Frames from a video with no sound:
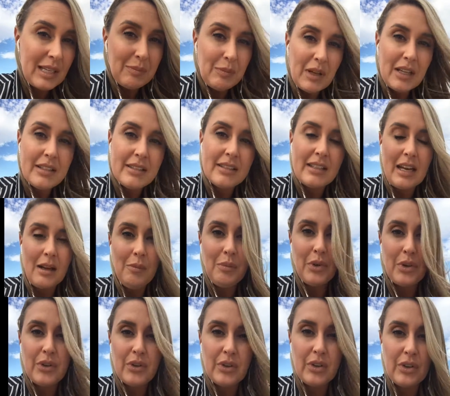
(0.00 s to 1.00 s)
by step
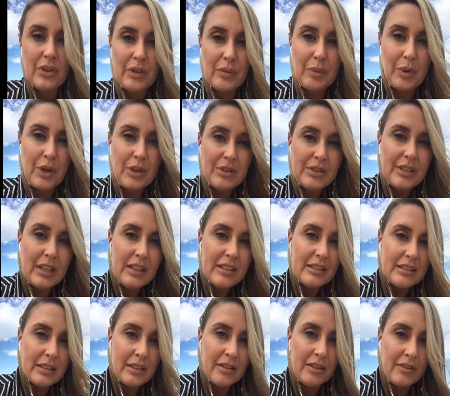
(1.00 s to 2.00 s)
through the
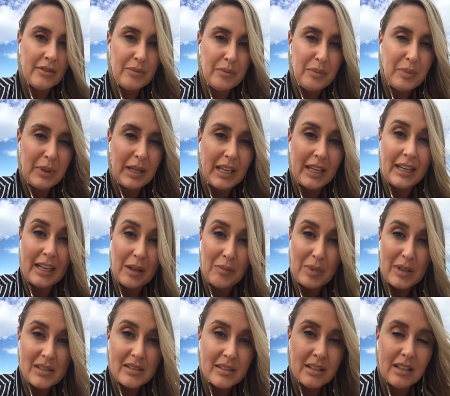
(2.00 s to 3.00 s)
process of beginning a
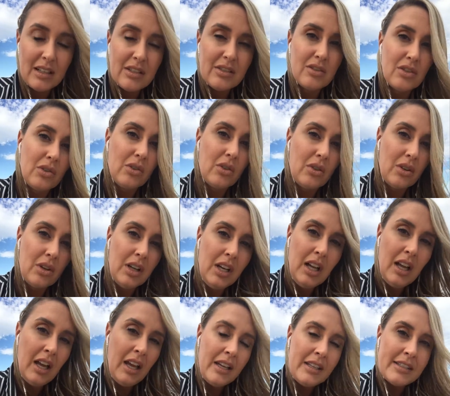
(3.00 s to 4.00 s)
business or
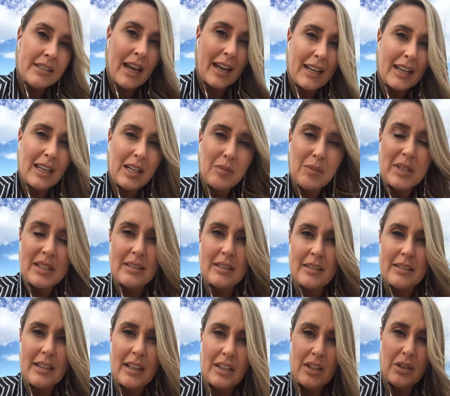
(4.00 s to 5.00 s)
taking a
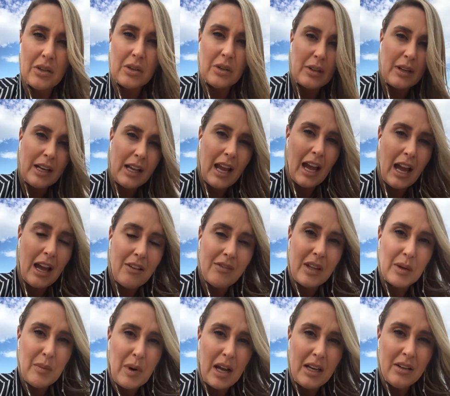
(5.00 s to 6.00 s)
business that you already have
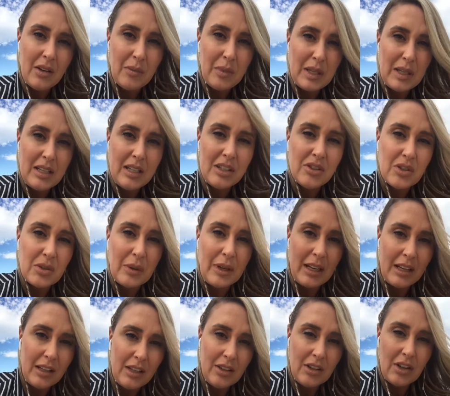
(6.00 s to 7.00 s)
that might not be
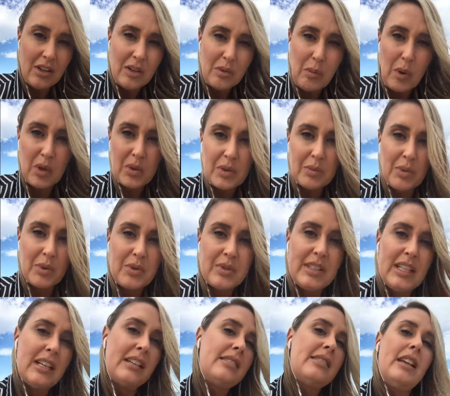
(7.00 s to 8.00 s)
doing, you know, the multiple
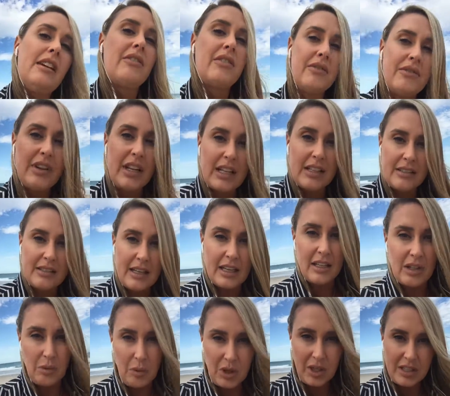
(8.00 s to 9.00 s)
6-7 figures
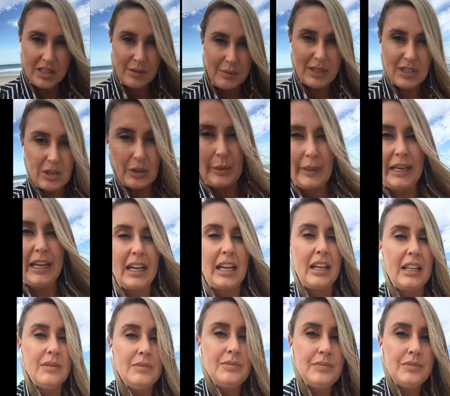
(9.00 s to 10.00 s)
that you want it to be doing,
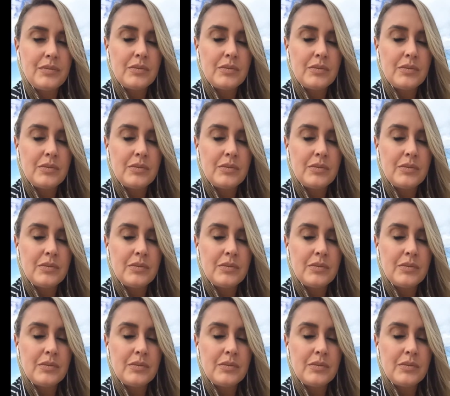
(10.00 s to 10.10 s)
and